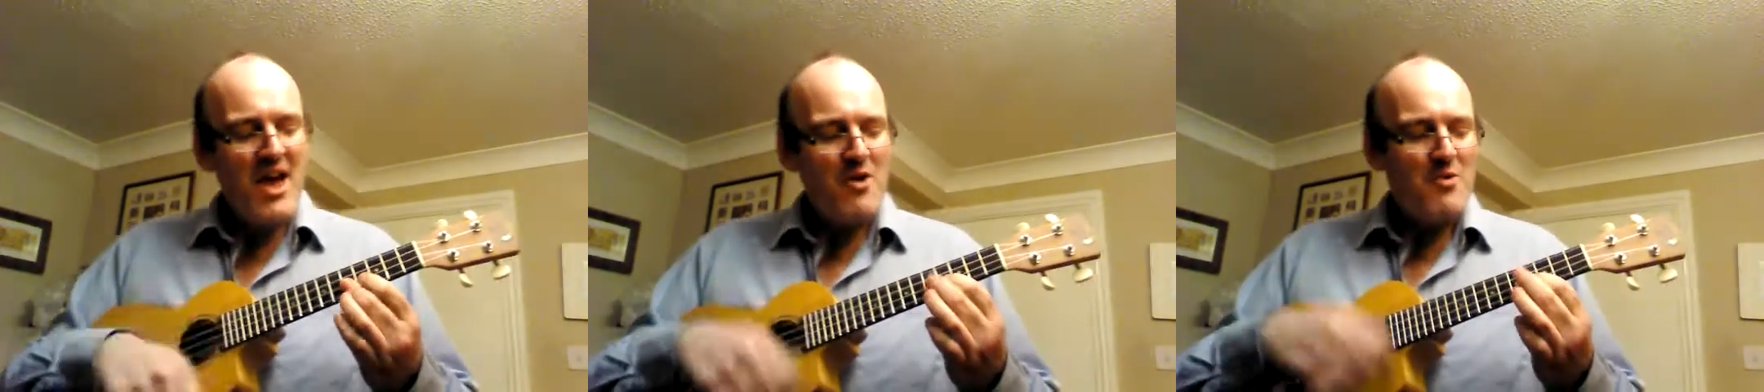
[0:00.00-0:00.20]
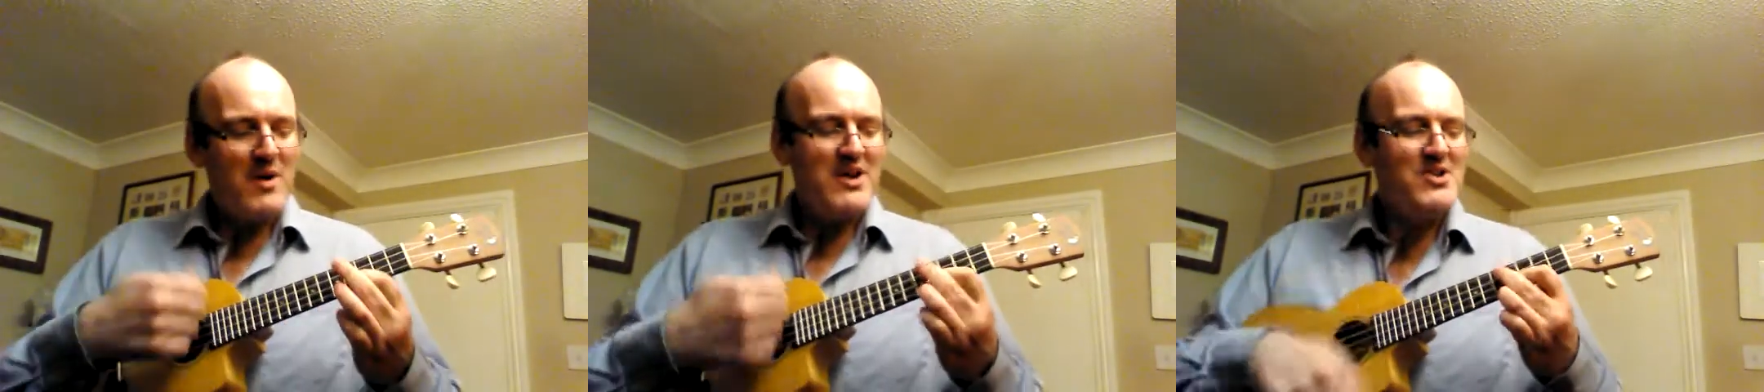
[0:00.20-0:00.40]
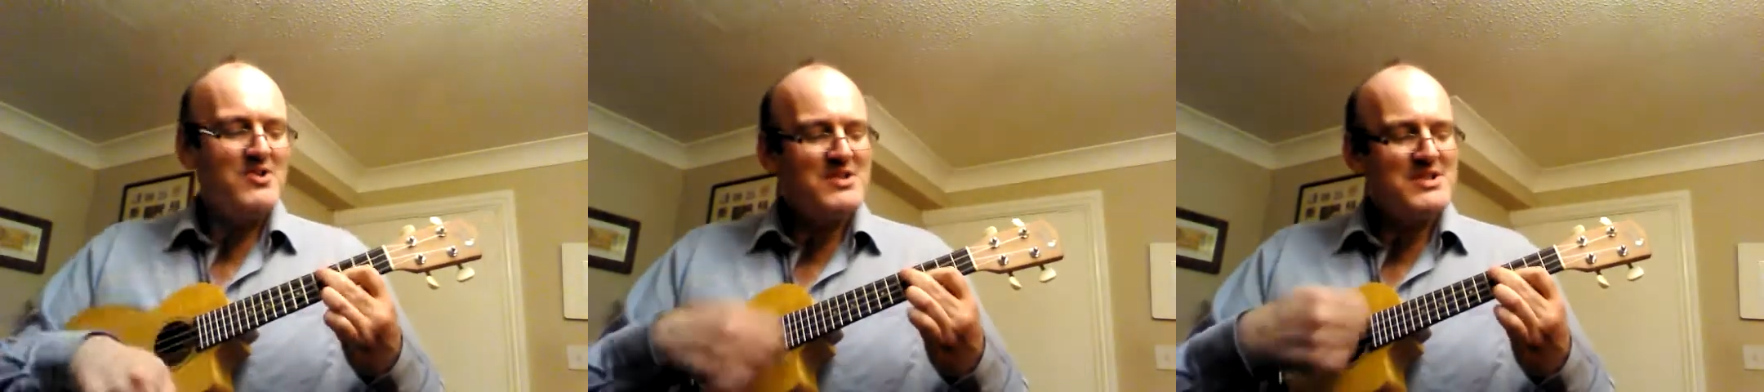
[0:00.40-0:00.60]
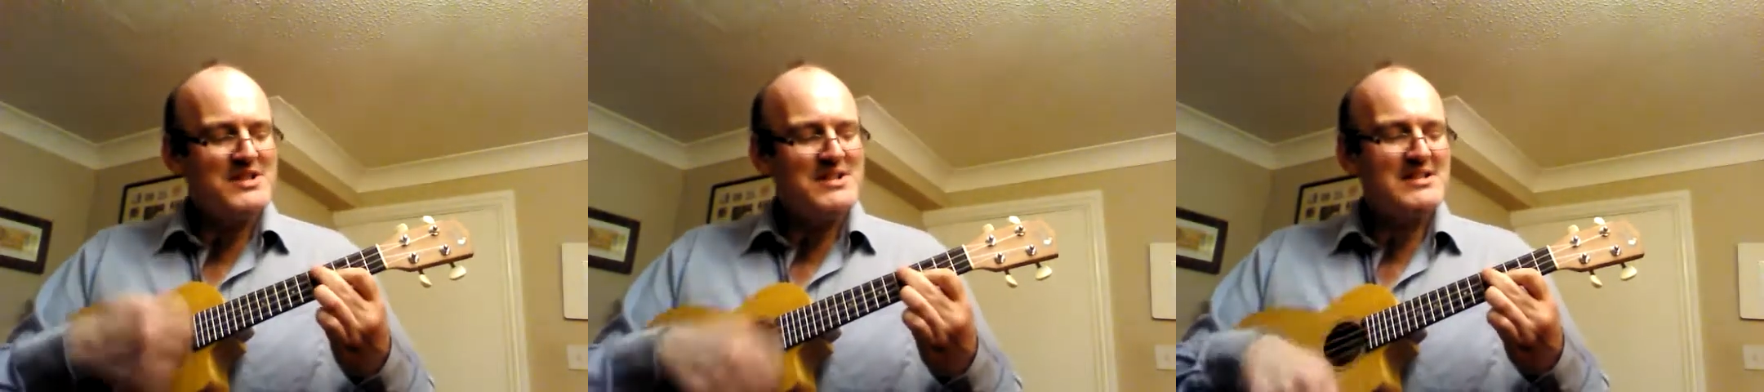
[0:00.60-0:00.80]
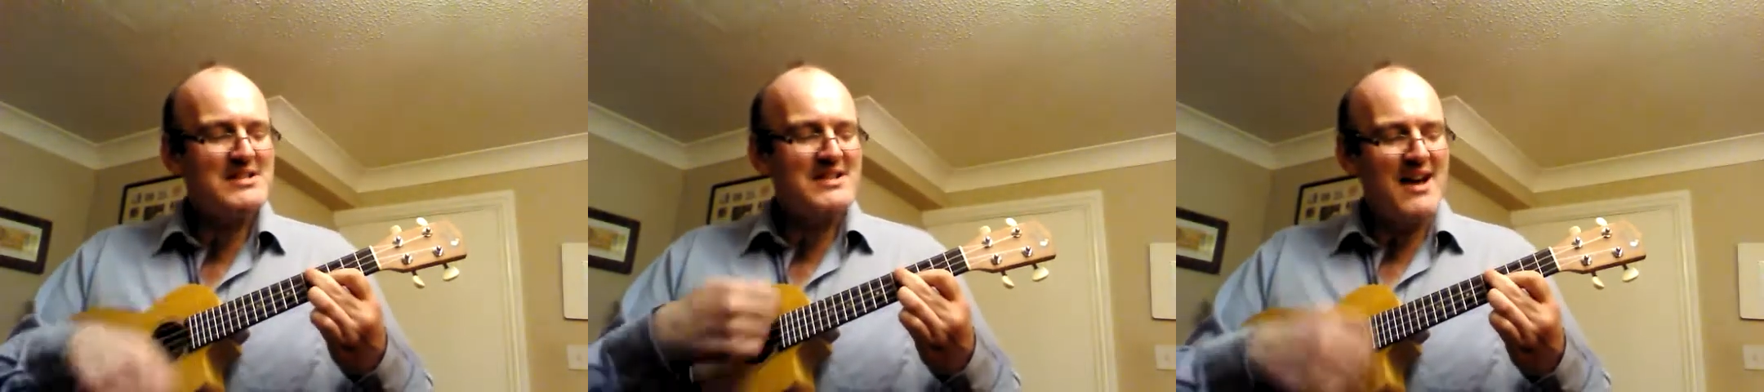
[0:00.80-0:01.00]
Where you
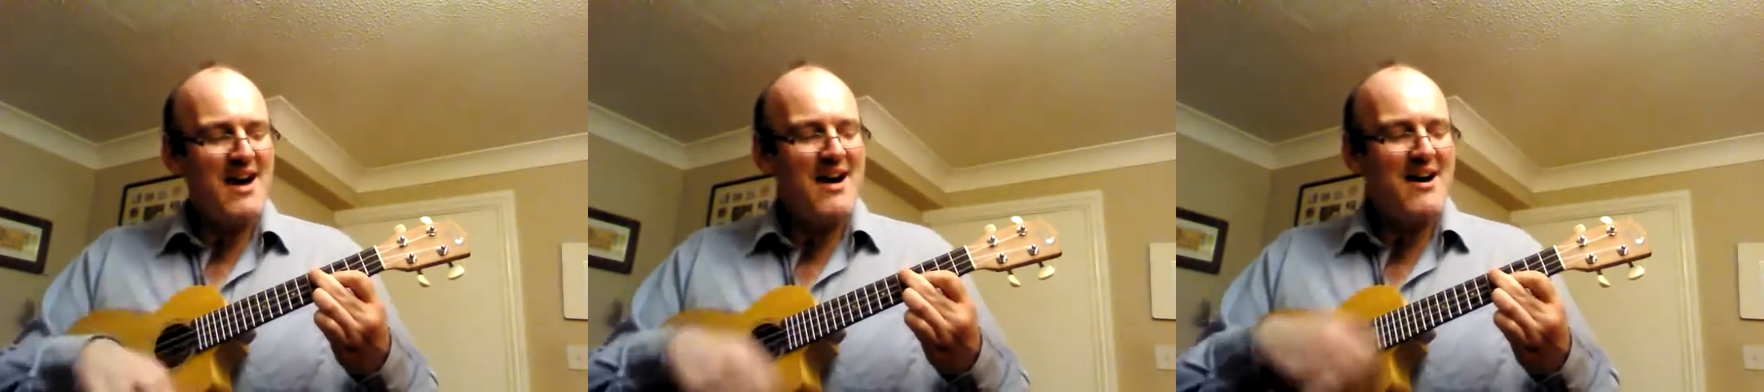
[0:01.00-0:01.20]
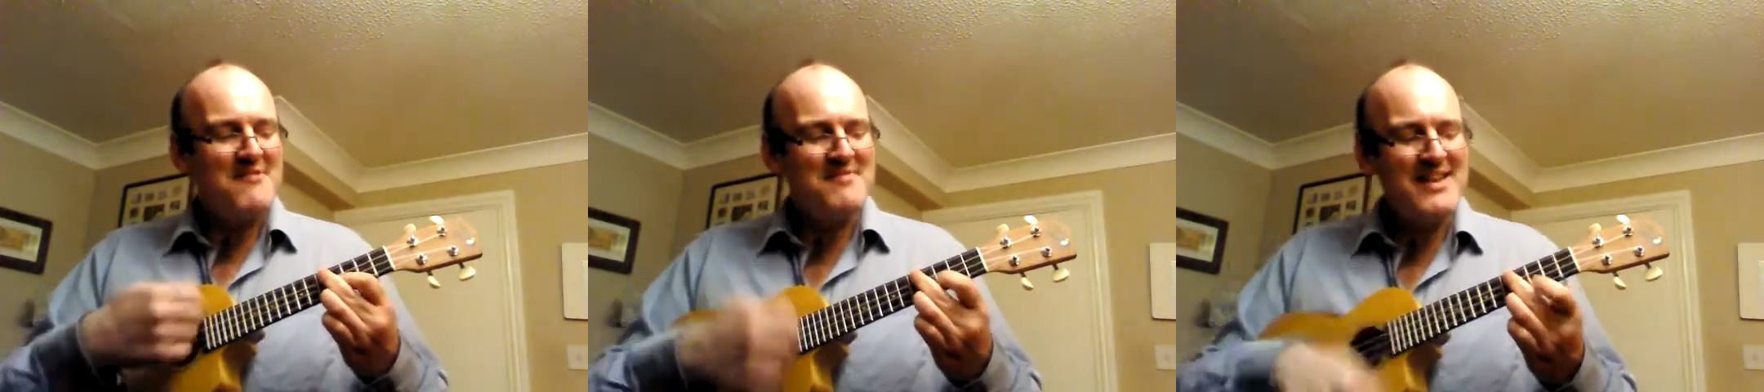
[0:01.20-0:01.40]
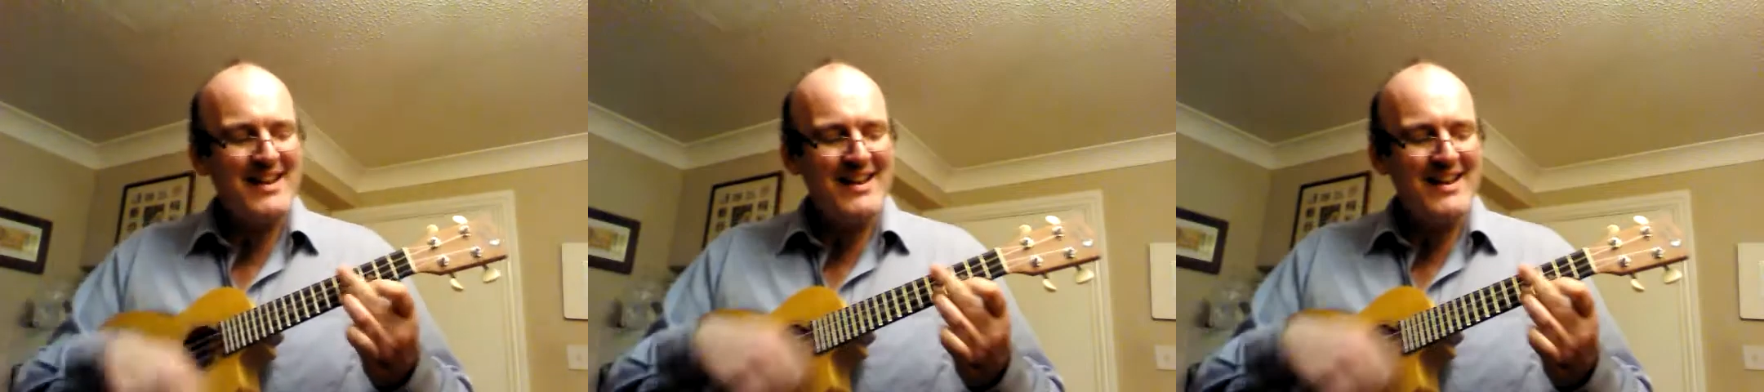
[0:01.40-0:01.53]
just can't be